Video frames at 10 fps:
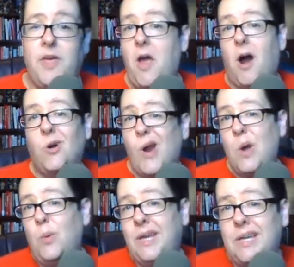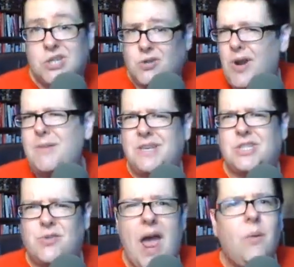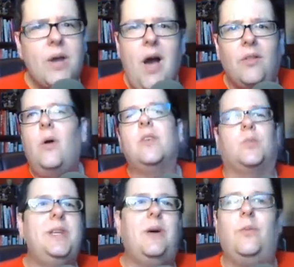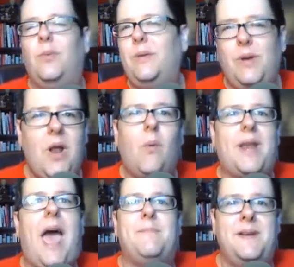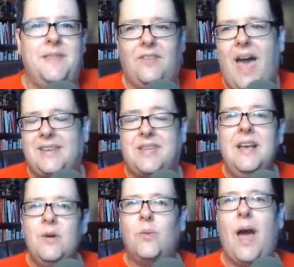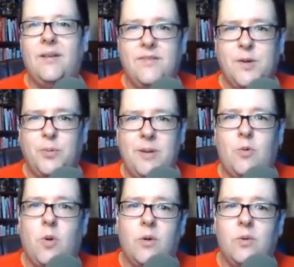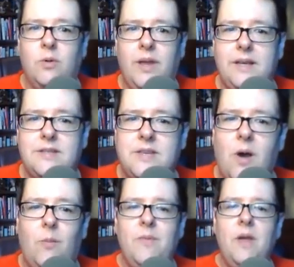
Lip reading: They are right-wing extremists, right? We all know this. We know what happened in the last round of Supreme Court rulings. So